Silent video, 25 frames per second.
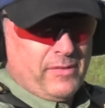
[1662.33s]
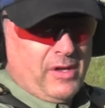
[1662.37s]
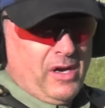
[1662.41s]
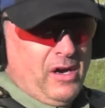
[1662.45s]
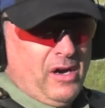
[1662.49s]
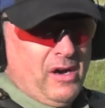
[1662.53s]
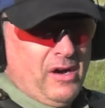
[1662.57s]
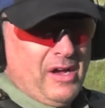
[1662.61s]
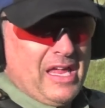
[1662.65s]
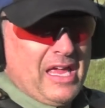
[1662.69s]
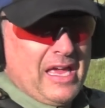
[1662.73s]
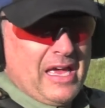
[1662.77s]

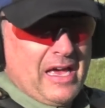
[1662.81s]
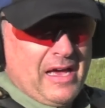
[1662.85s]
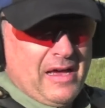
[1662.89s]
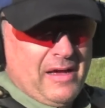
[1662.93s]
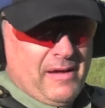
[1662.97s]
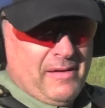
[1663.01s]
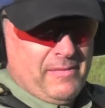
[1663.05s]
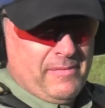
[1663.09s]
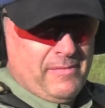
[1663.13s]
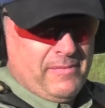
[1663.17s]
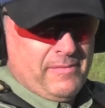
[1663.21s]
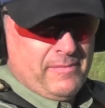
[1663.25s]
Oh
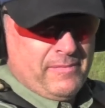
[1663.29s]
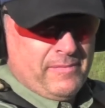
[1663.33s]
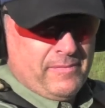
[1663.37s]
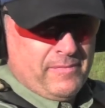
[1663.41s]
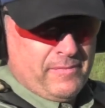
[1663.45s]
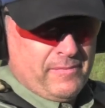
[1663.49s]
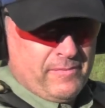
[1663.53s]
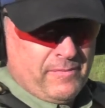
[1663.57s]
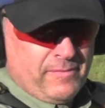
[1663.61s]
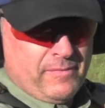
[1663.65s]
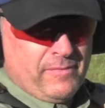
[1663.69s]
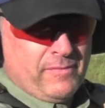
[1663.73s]
yeah.
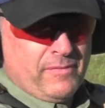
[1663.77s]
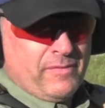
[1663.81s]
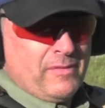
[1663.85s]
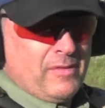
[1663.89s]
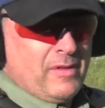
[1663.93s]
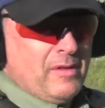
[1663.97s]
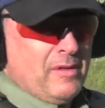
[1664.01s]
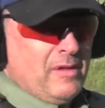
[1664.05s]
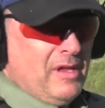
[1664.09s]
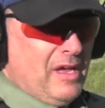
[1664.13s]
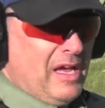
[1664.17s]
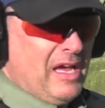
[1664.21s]

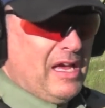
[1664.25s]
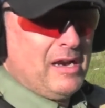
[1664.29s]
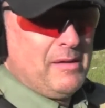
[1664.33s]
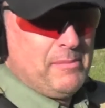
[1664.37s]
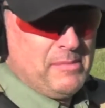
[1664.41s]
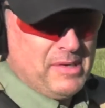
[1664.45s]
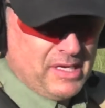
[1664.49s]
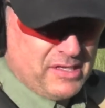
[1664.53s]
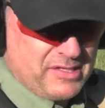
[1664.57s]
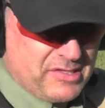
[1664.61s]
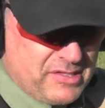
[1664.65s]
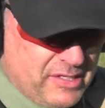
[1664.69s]
And a
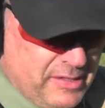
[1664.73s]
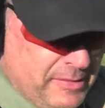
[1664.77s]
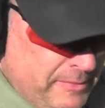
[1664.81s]
miss.